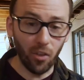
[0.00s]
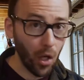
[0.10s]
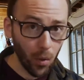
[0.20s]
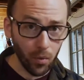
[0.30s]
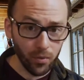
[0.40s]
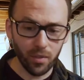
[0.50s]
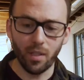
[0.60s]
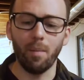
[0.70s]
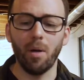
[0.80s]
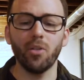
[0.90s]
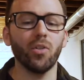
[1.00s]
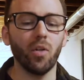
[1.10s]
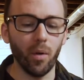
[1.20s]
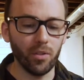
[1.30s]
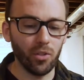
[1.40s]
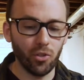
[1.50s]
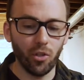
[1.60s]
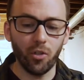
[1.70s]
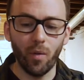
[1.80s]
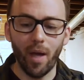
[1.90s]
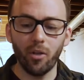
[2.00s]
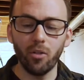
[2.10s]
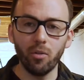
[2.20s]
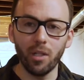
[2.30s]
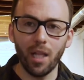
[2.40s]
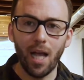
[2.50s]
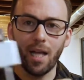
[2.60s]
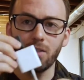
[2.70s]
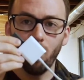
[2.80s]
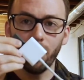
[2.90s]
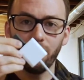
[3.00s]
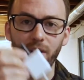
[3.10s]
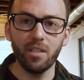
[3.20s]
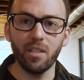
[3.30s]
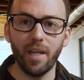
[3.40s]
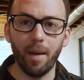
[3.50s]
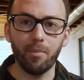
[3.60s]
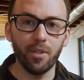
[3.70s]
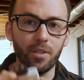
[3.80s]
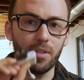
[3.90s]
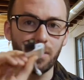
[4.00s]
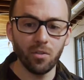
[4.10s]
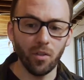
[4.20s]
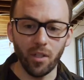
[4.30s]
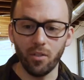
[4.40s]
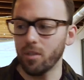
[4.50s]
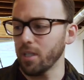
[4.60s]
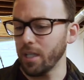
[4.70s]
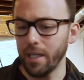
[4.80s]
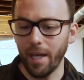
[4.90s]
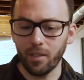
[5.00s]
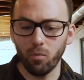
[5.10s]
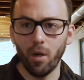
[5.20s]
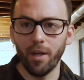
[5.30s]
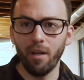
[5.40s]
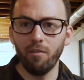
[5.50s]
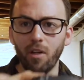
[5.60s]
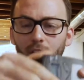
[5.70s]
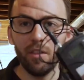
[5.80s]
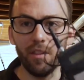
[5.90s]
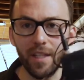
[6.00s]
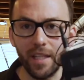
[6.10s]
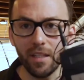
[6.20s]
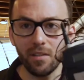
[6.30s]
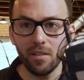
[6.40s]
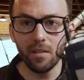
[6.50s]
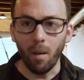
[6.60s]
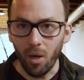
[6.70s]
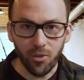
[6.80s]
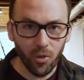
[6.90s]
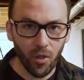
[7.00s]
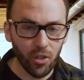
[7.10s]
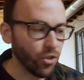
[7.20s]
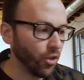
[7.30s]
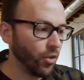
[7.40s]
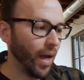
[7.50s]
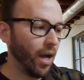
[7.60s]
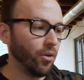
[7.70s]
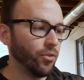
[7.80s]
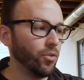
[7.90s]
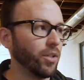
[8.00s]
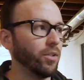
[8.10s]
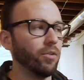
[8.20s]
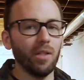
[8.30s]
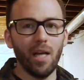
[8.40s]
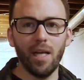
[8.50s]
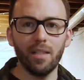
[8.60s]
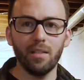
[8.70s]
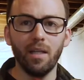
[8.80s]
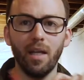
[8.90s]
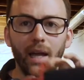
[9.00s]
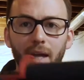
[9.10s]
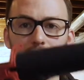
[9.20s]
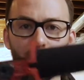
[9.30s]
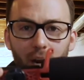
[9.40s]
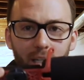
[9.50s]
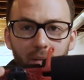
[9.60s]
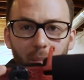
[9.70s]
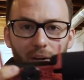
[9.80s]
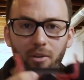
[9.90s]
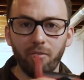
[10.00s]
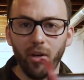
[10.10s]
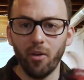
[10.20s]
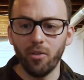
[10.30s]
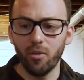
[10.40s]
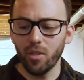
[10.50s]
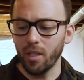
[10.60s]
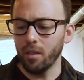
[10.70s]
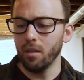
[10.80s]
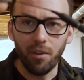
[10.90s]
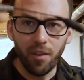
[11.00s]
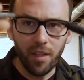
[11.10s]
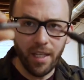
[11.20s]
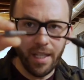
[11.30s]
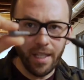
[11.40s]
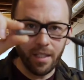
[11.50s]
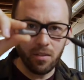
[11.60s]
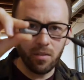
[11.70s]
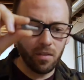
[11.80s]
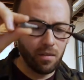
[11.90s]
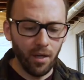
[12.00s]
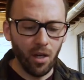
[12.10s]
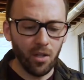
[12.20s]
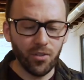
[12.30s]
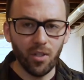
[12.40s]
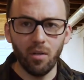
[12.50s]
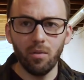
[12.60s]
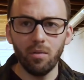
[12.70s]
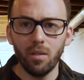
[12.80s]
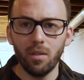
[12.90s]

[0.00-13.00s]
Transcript: those. I'm also going to show you how to utilize one of these adapters so that you can connect one of these. I'm also going to show you how you can utilize a shotgun microphone using these, and also